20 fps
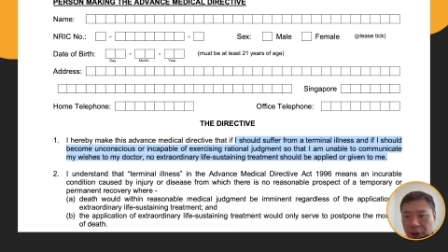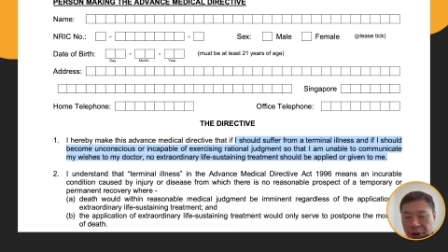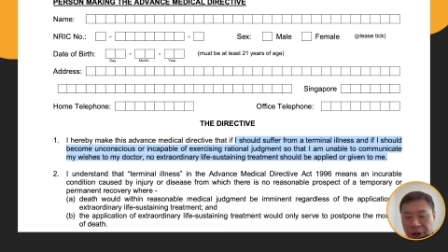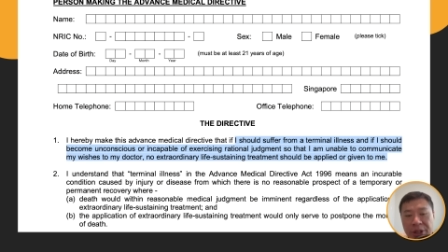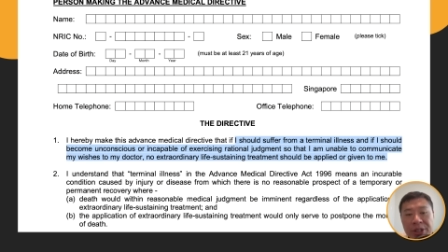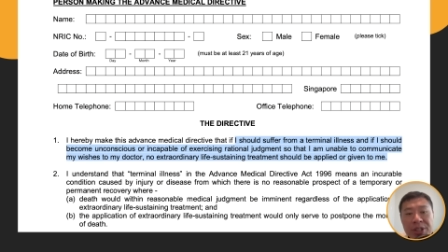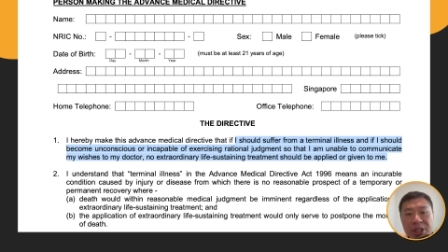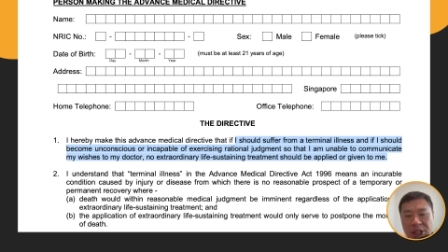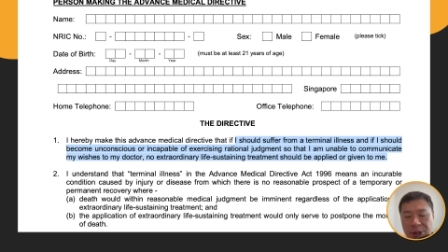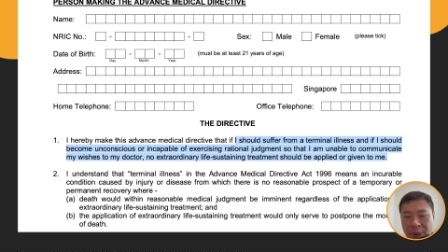
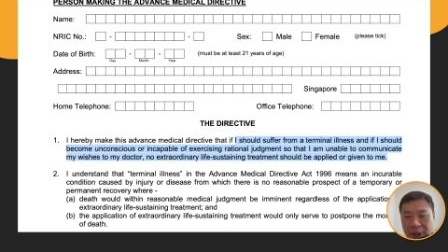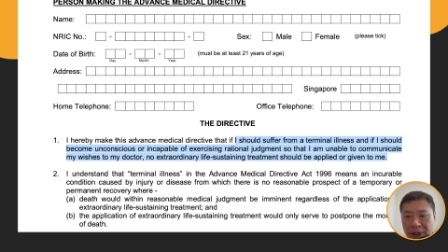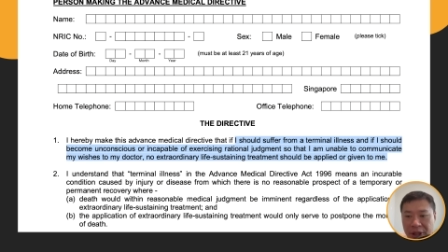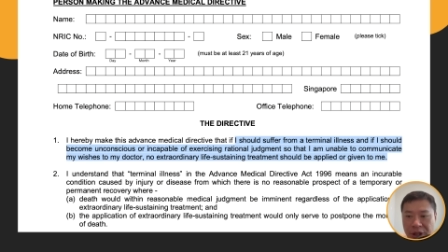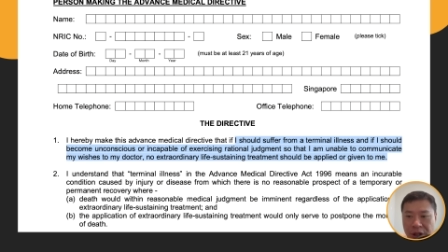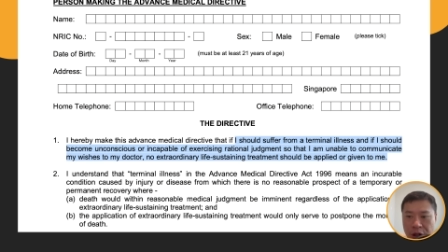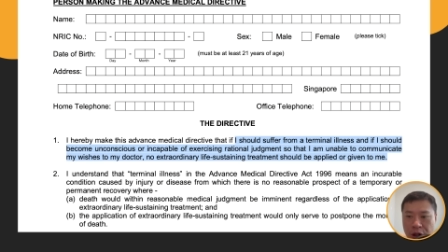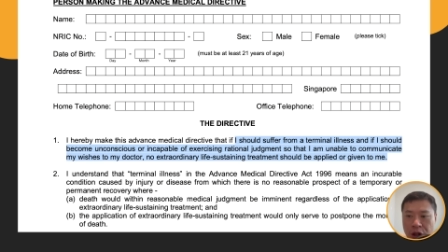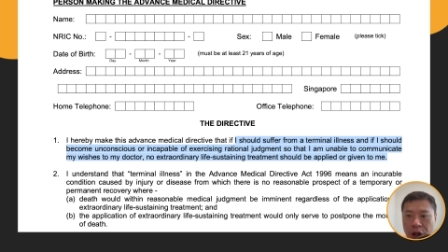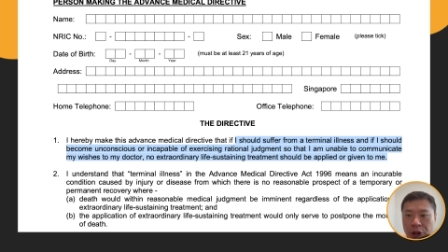this is my
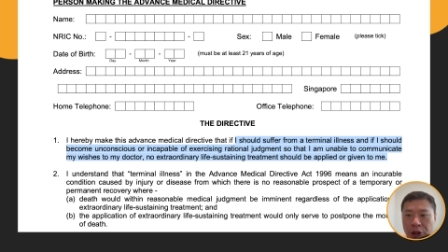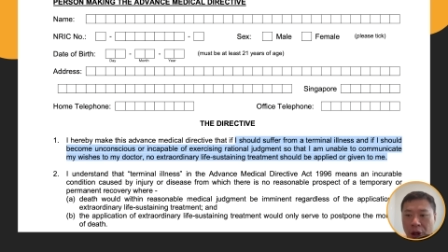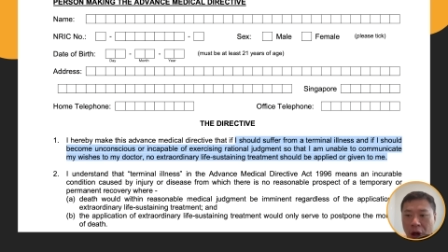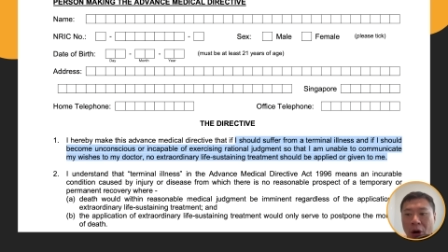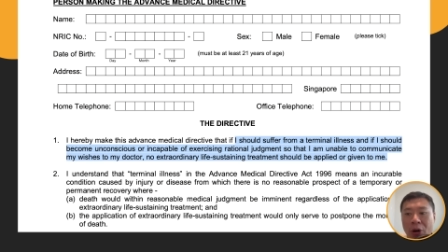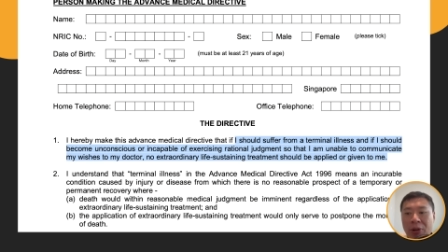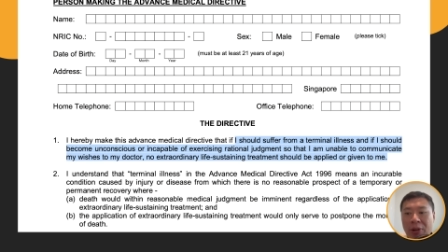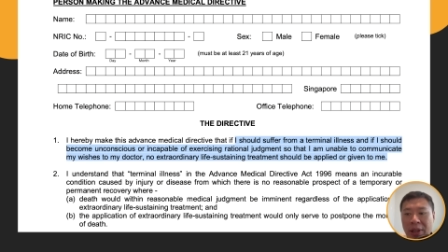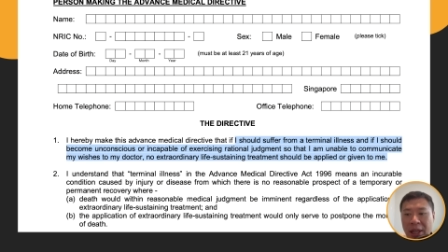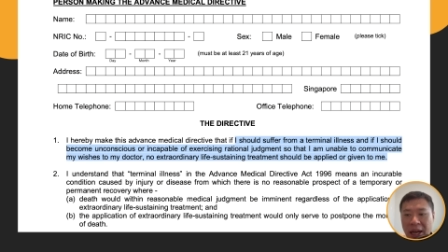decision
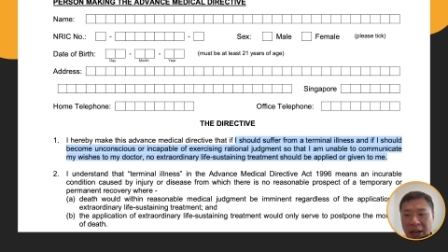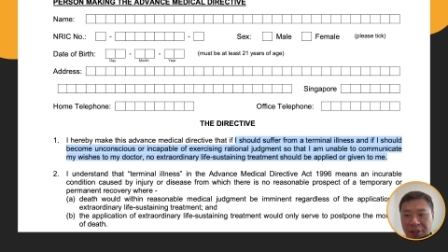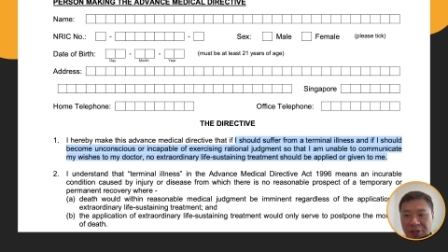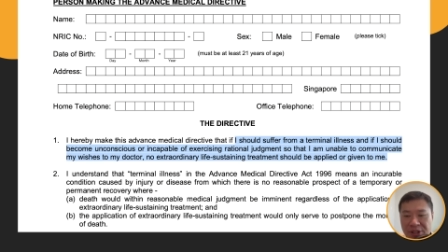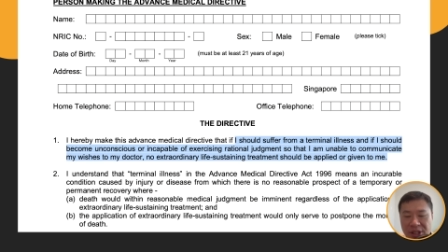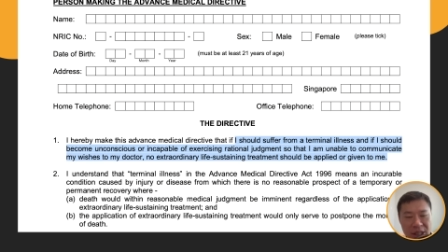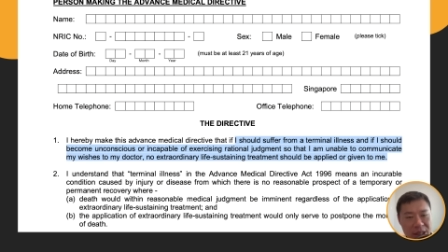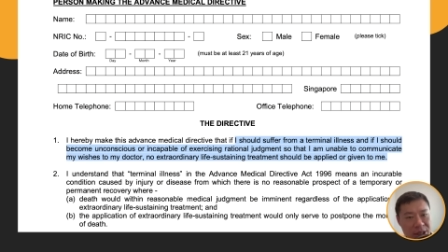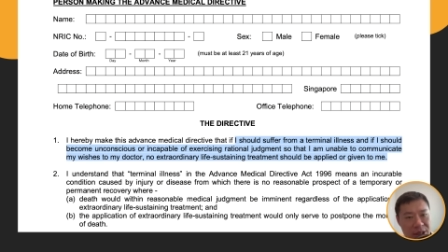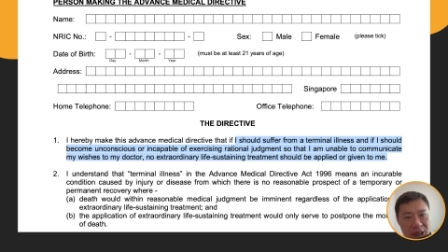on
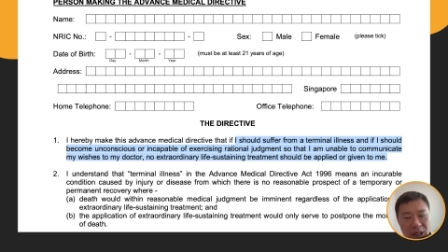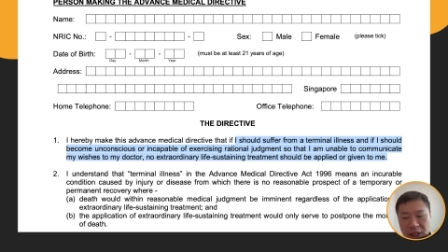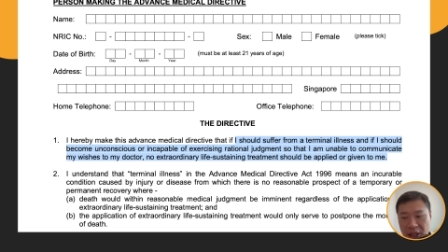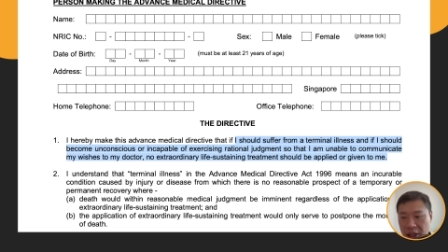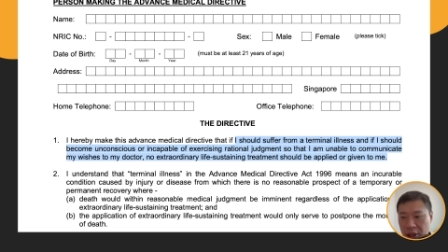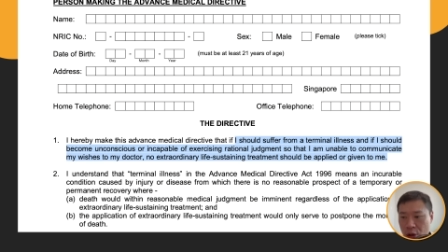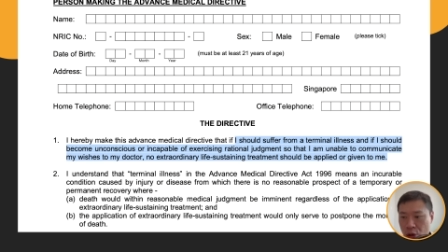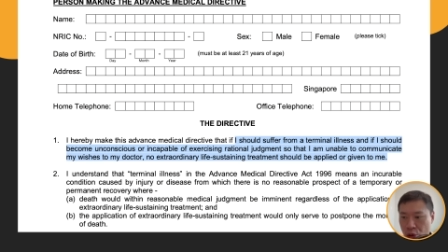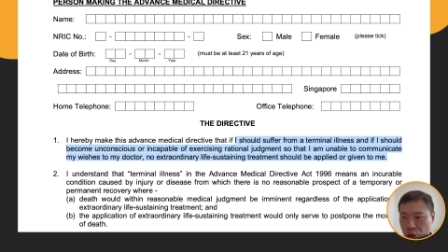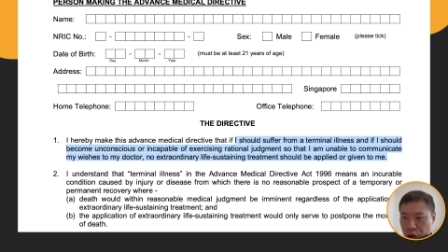
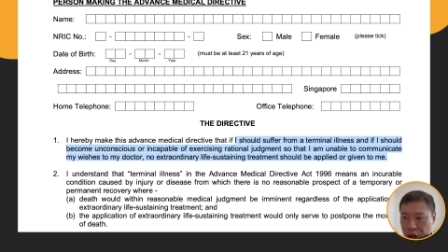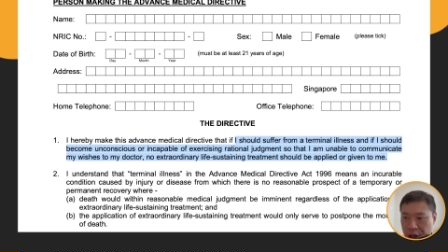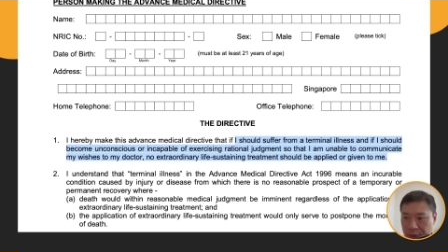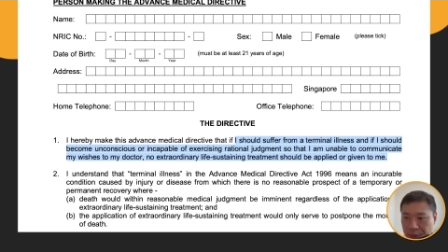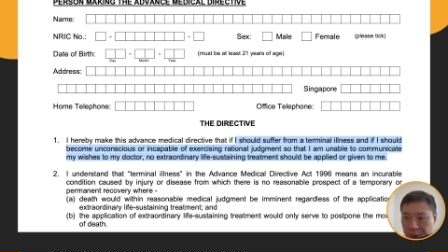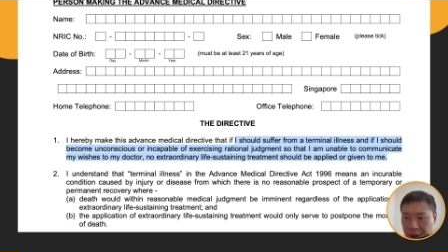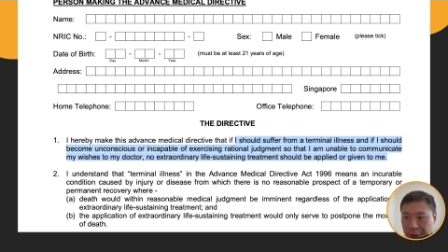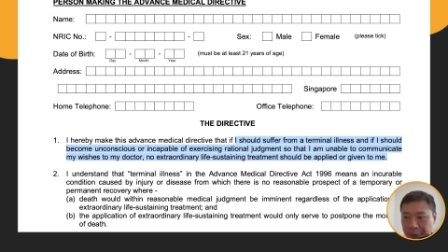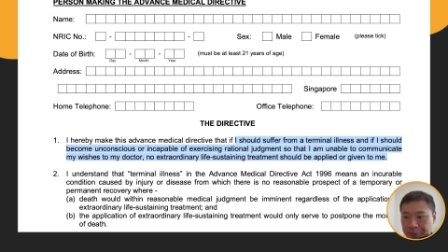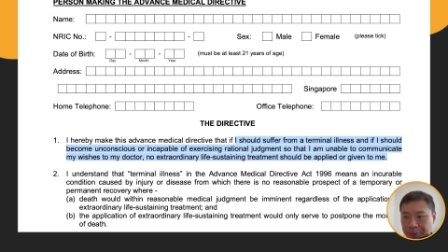life-sustaining
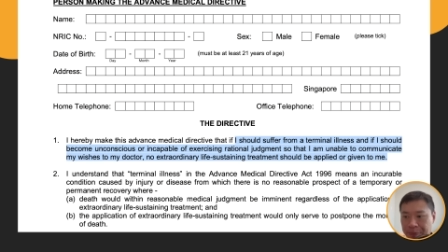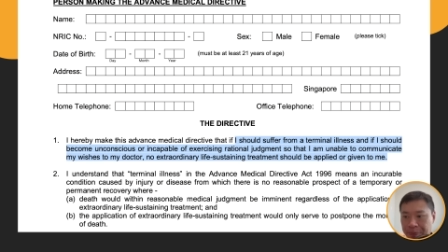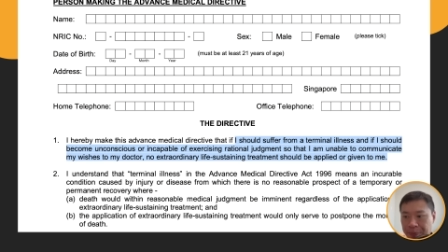treatment.